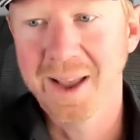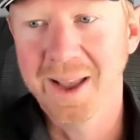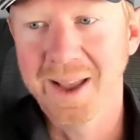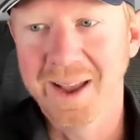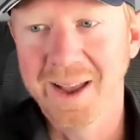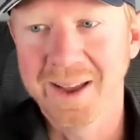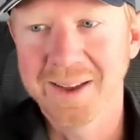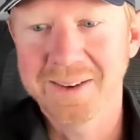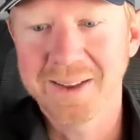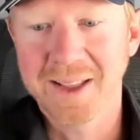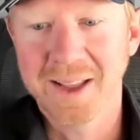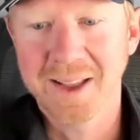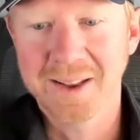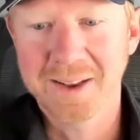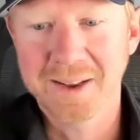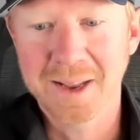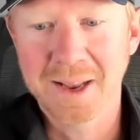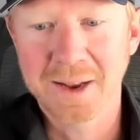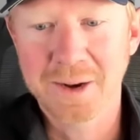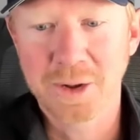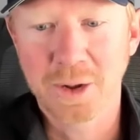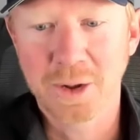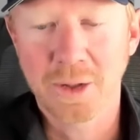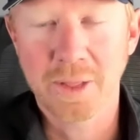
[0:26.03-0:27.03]

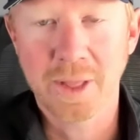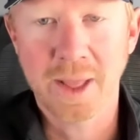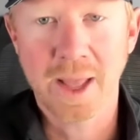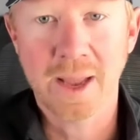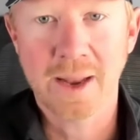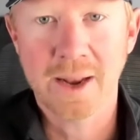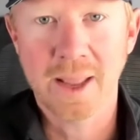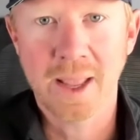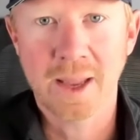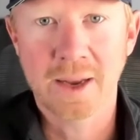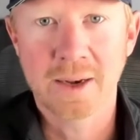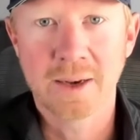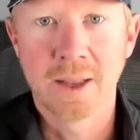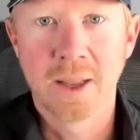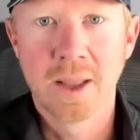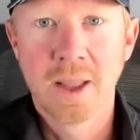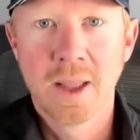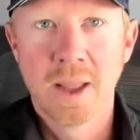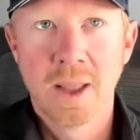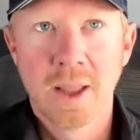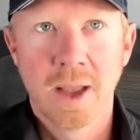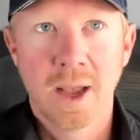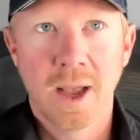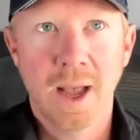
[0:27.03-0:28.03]
and all that. And
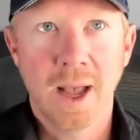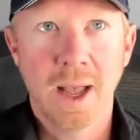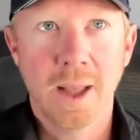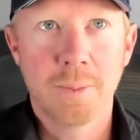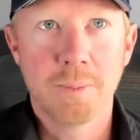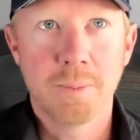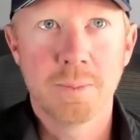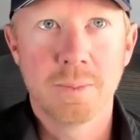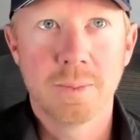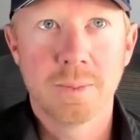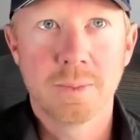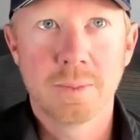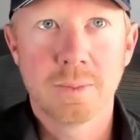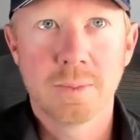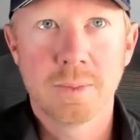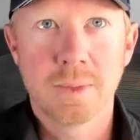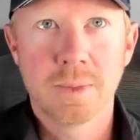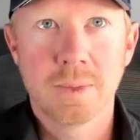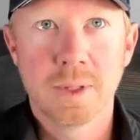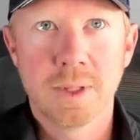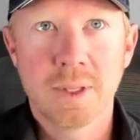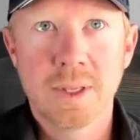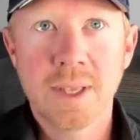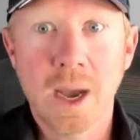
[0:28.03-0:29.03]

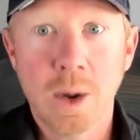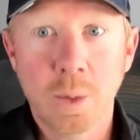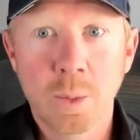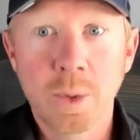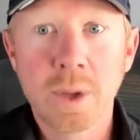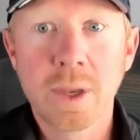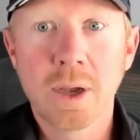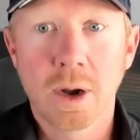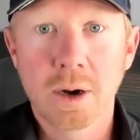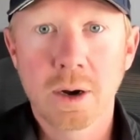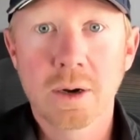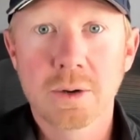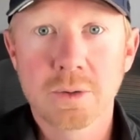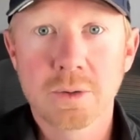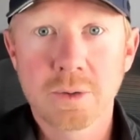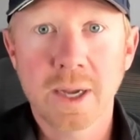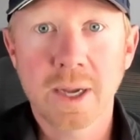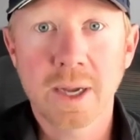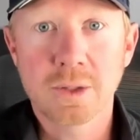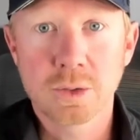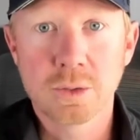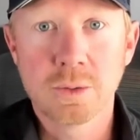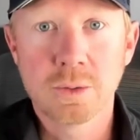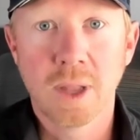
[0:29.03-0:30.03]
yeah, we are a
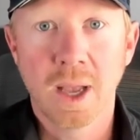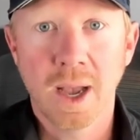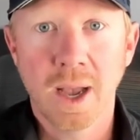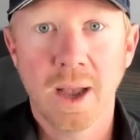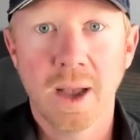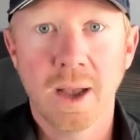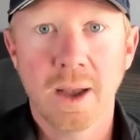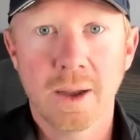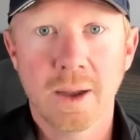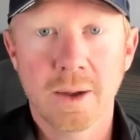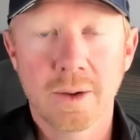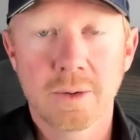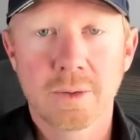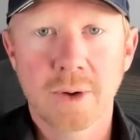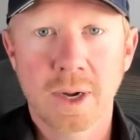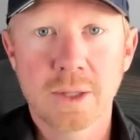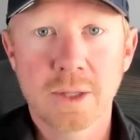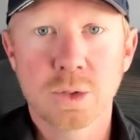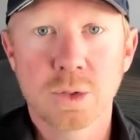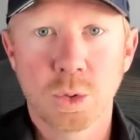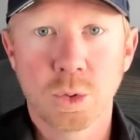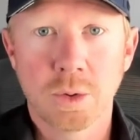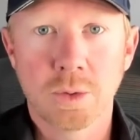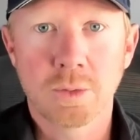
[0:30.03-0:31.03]
right
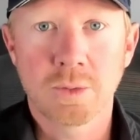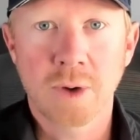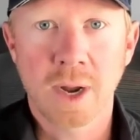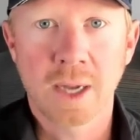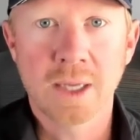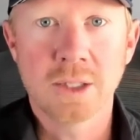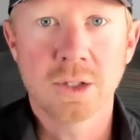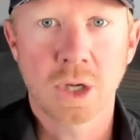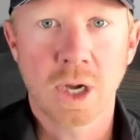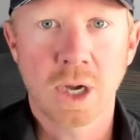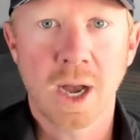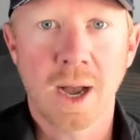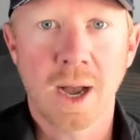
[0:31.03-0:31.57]
tool, right job